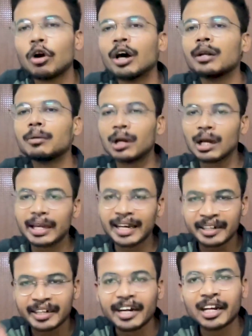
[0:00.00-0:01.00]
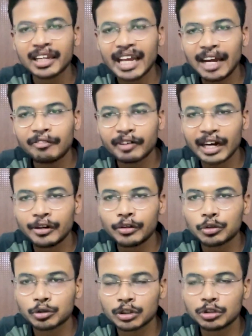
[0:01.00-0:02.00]
Or internally, I have tried
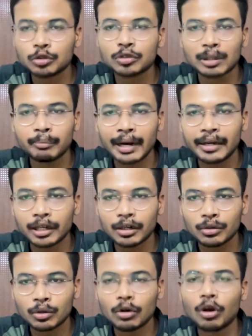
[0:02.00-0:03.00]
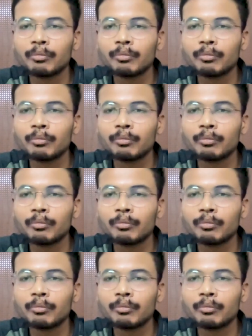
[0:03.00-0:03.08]
to switch to some better role.